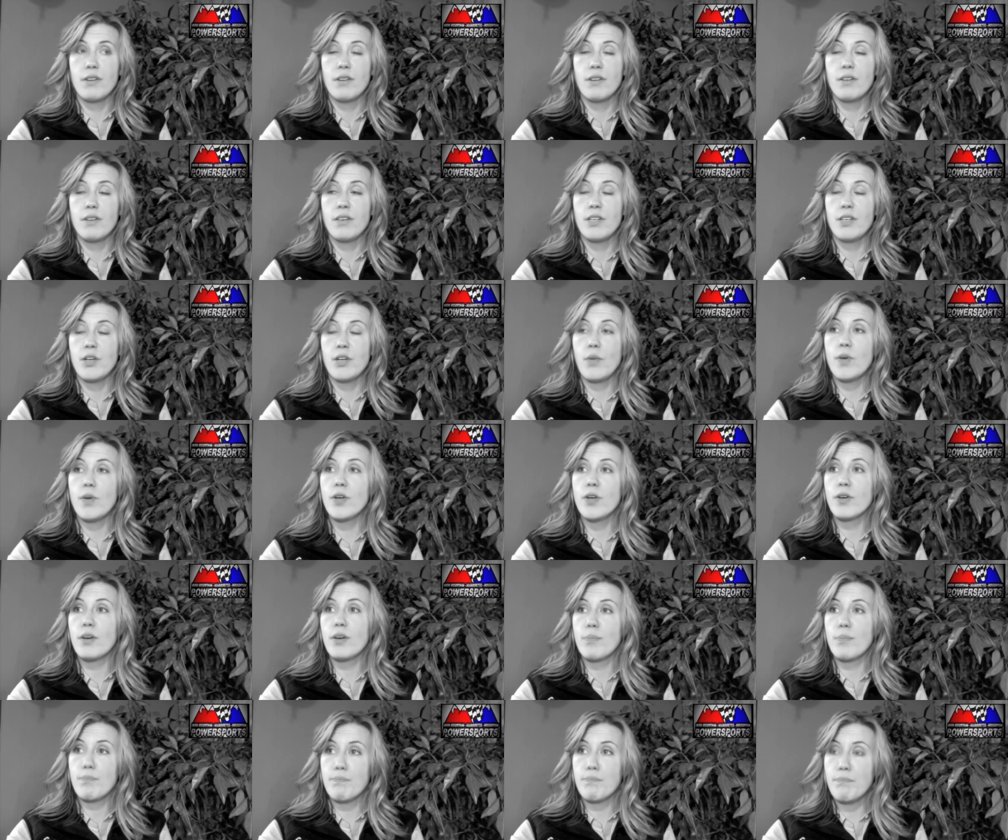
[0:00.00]
you know when
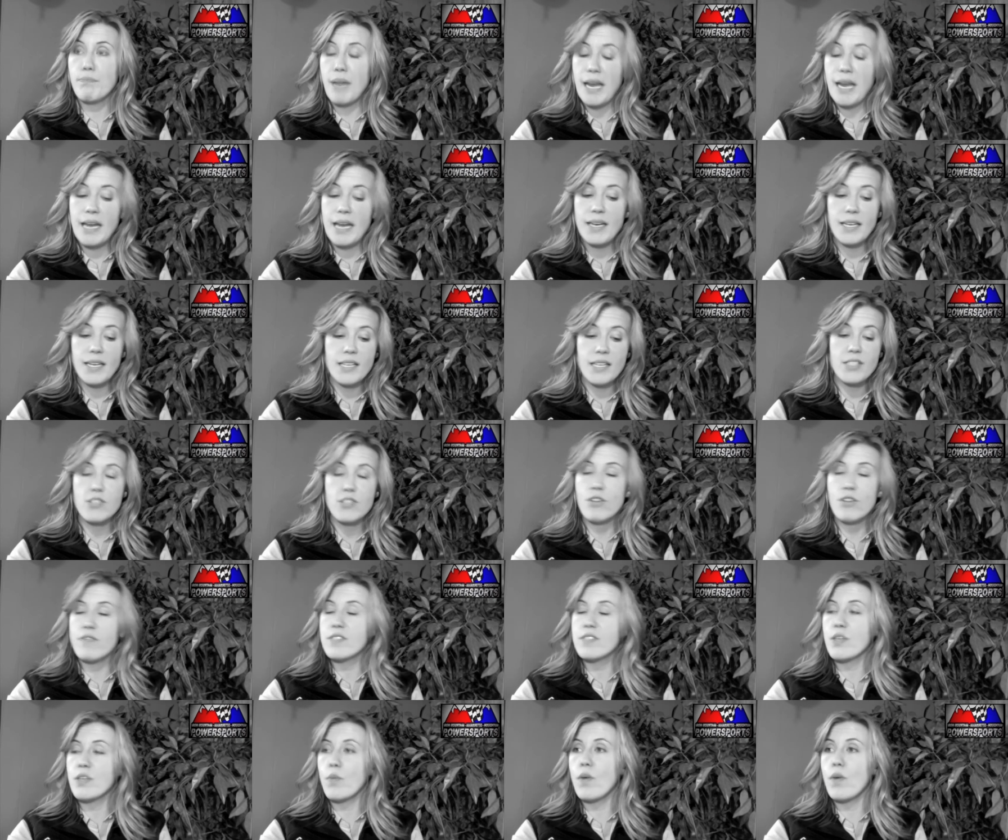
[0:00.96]
you're paying to get
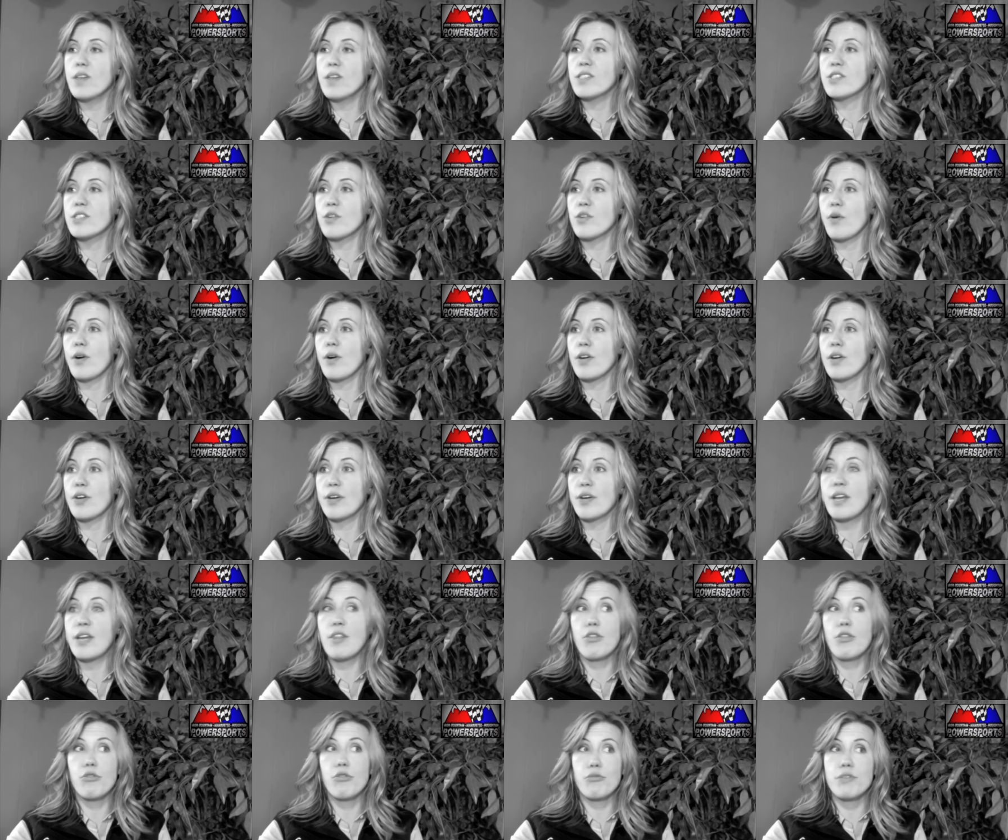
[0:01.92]
service at one store, you're
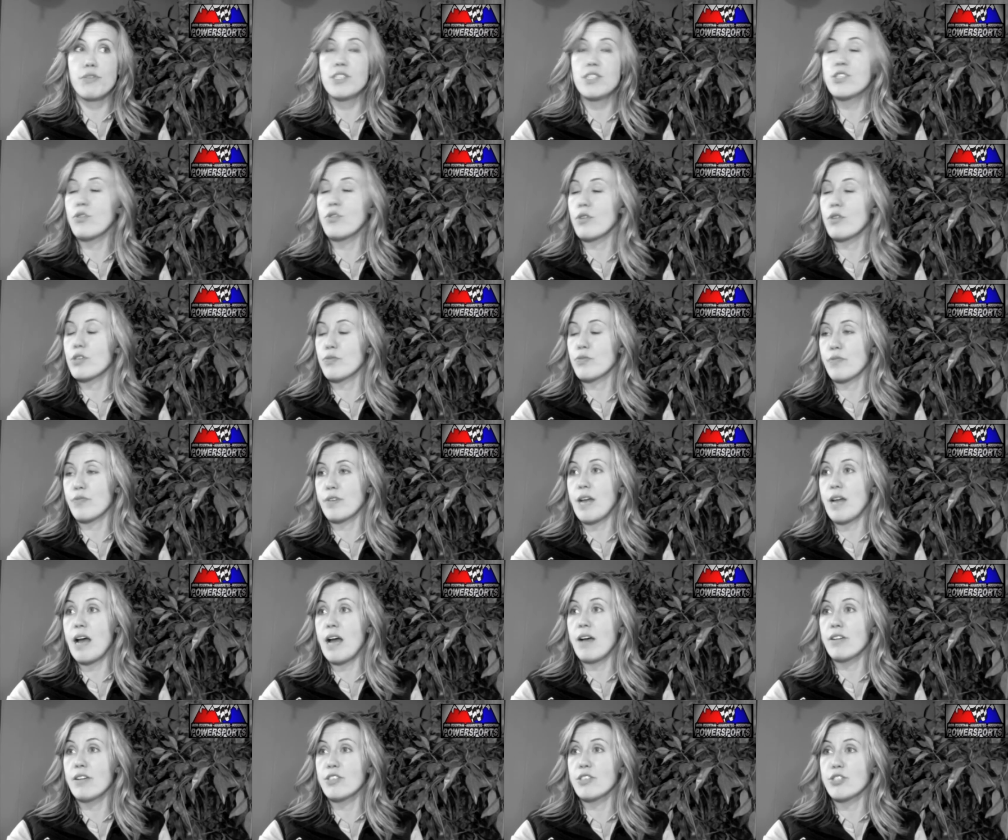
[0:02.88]
getting three stores for the
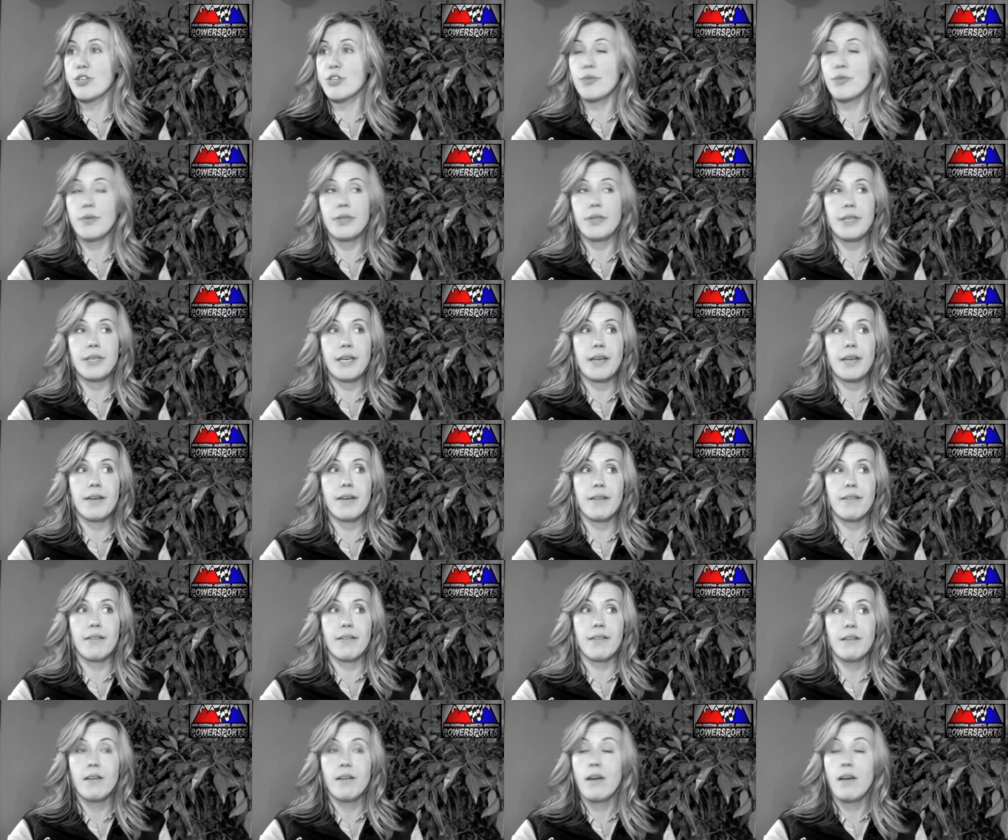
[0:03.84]
knowledge. So you're really getting
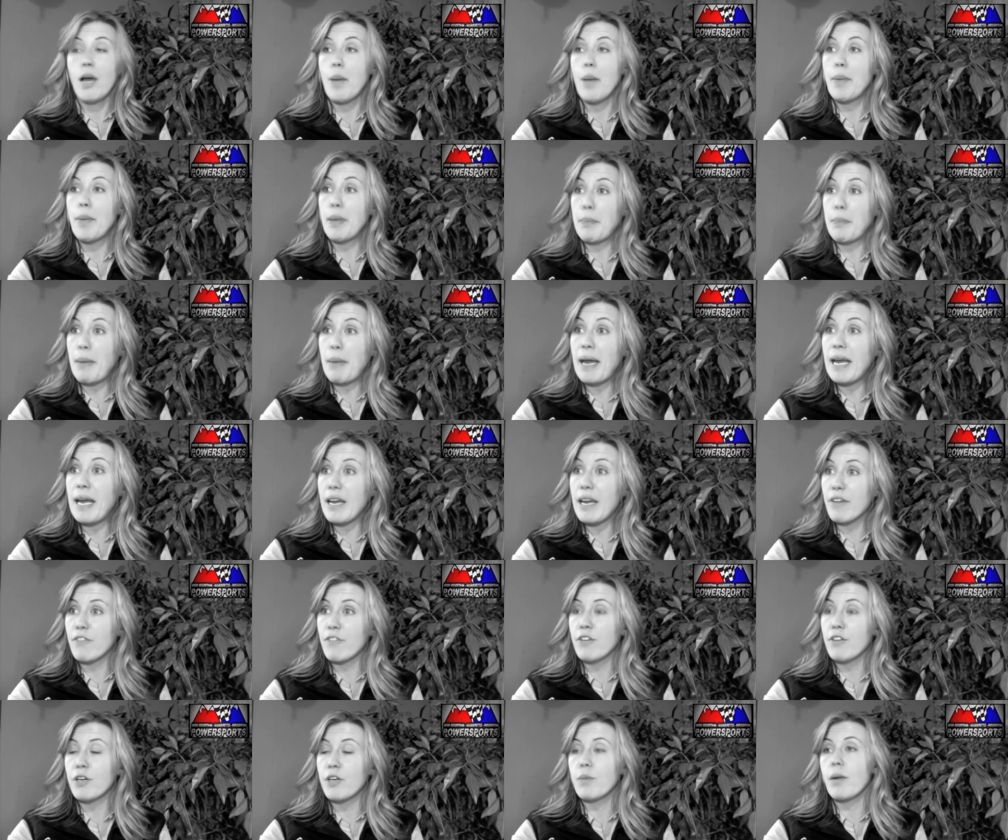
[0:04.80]
big bang
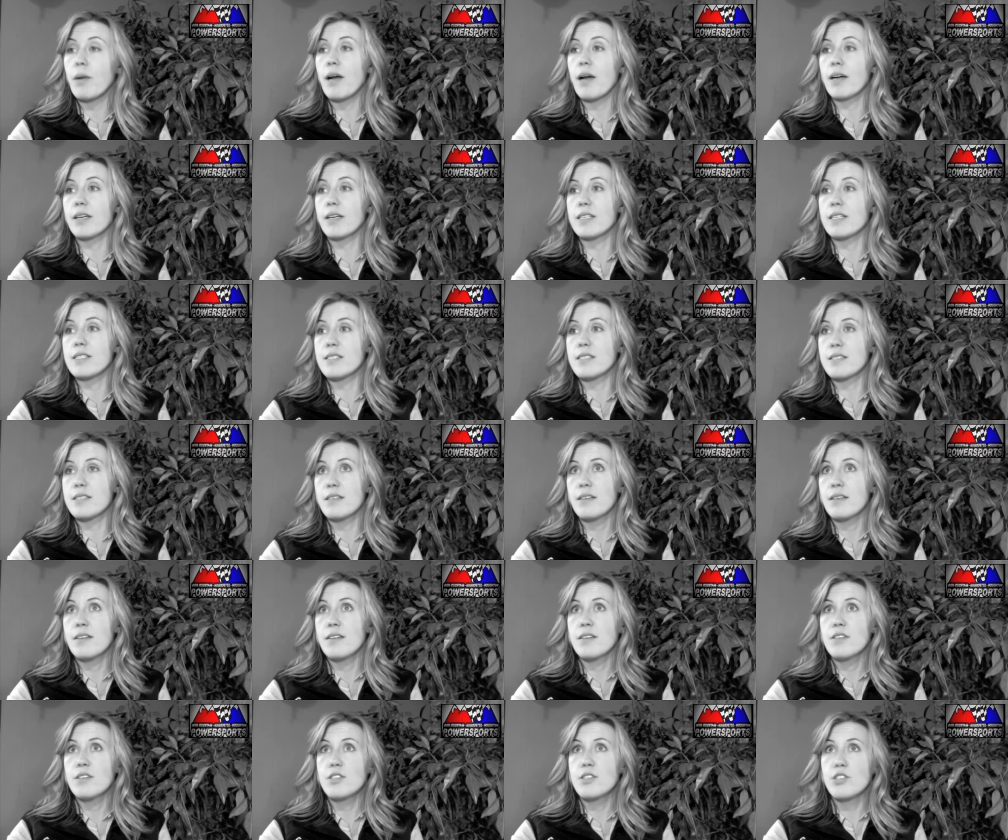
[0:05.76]
for your buck. It's
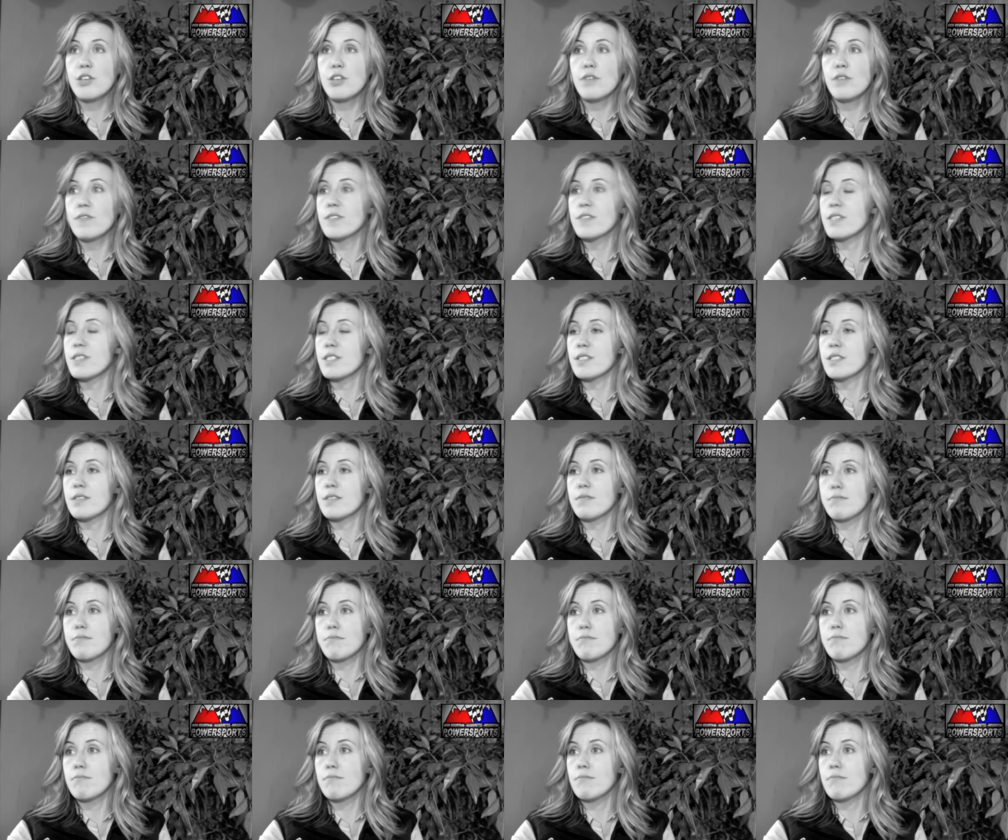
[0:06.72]
services
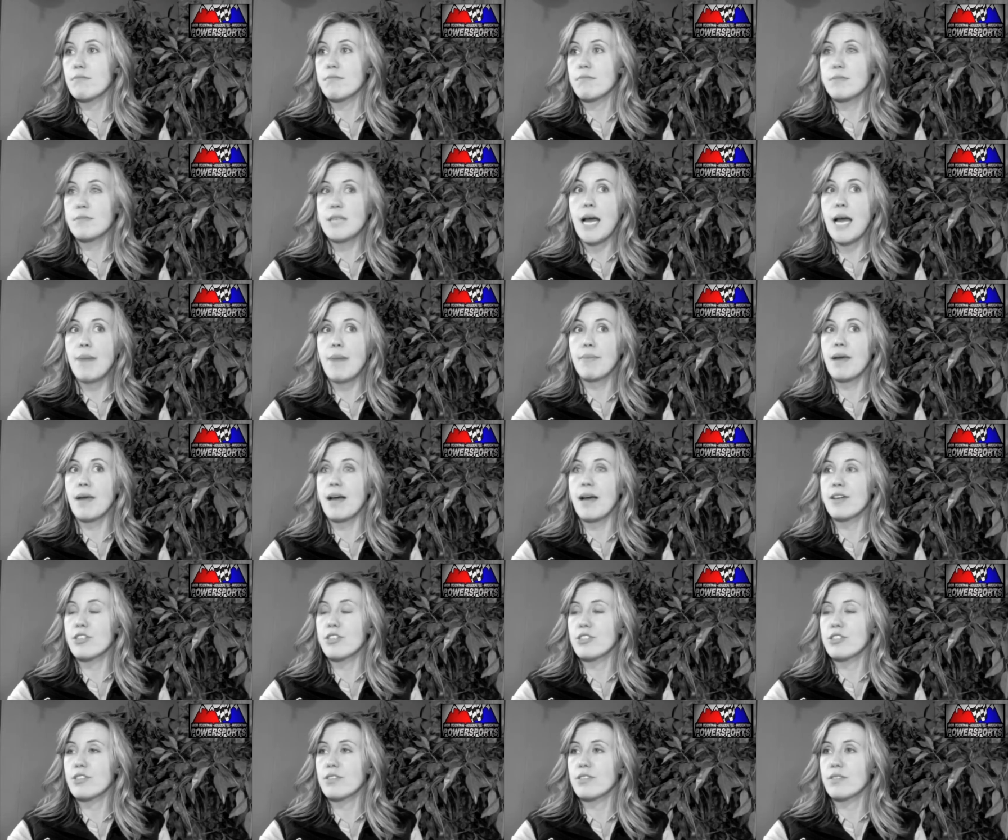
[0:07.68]
top
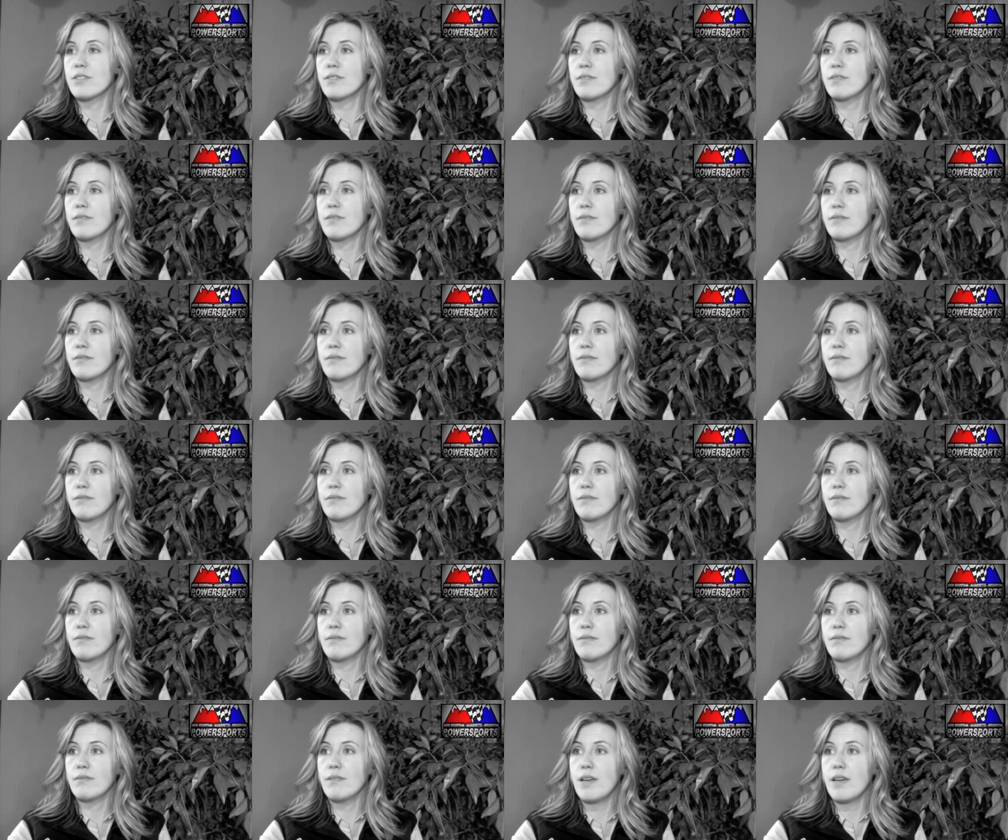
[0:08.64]
notch,
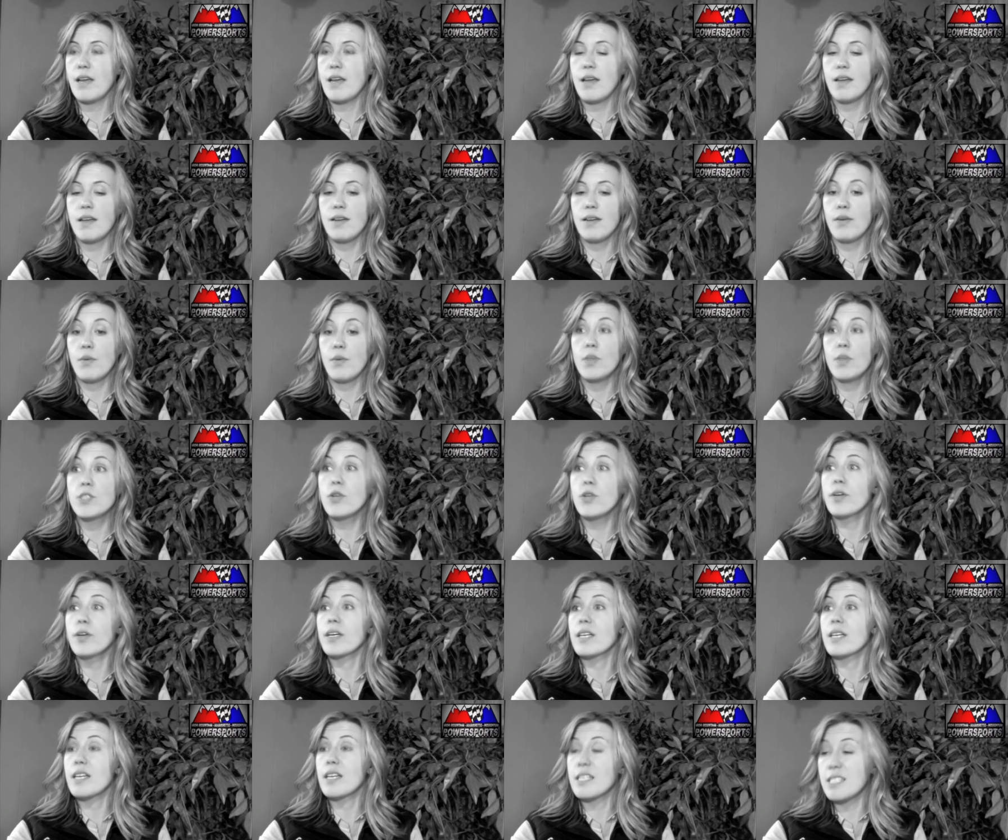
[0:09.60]
and it's
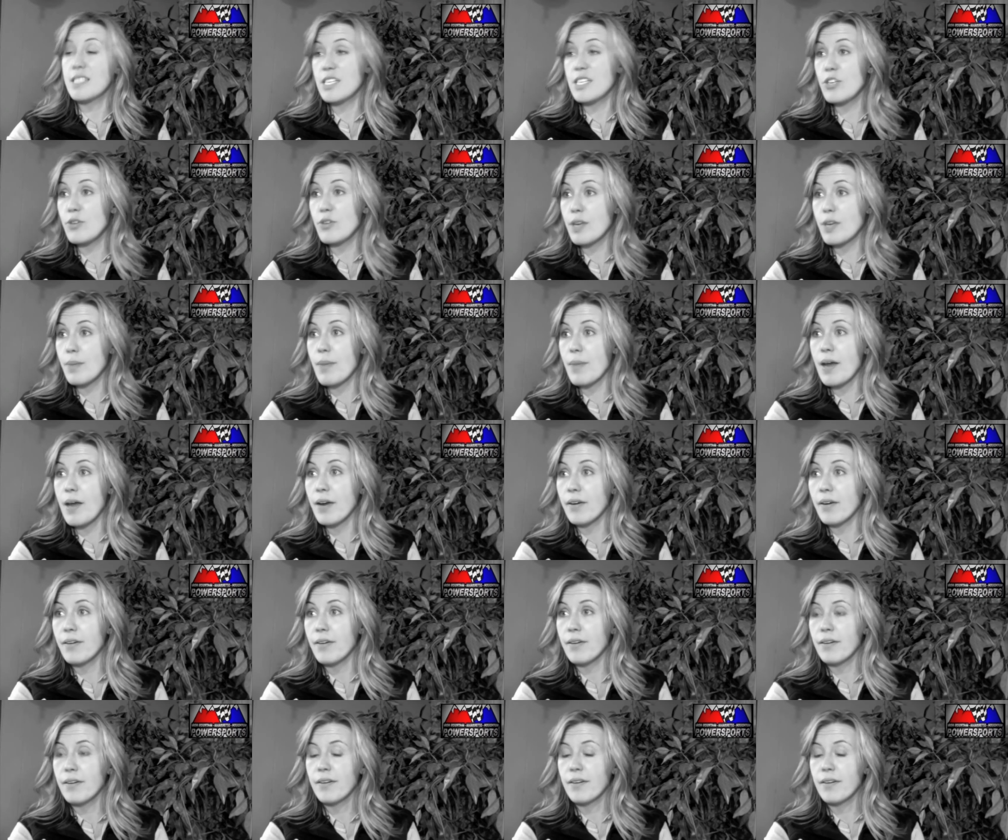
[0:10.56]
only going to continue to get better.